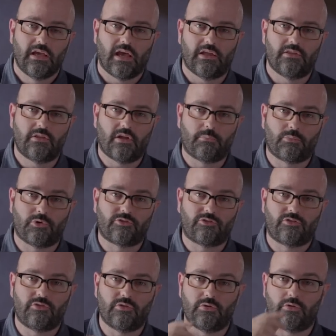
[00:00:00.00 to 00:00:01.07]
And number
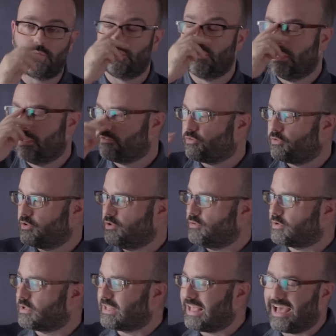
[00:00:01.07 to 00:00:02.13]
two, so that
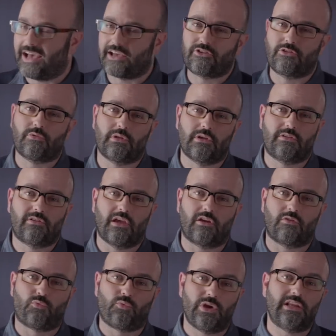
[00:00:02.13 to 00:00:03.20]
you can accurately
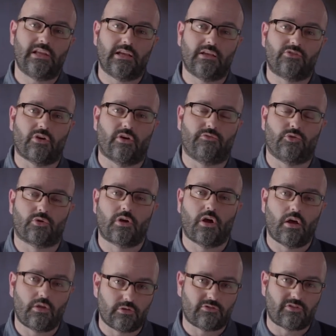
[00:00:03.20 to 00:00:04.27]
take readings of your
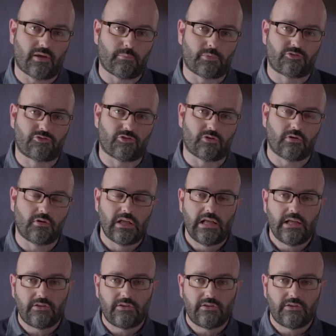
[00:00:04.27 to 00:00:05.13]
color temperature,